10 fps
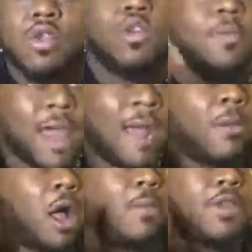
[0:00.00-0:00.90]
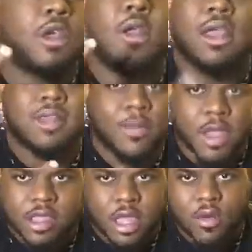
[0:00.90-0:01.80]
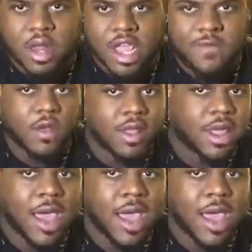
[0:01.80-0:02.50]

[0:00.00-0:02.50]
you, but I'm almost certain as I'm continuing to give you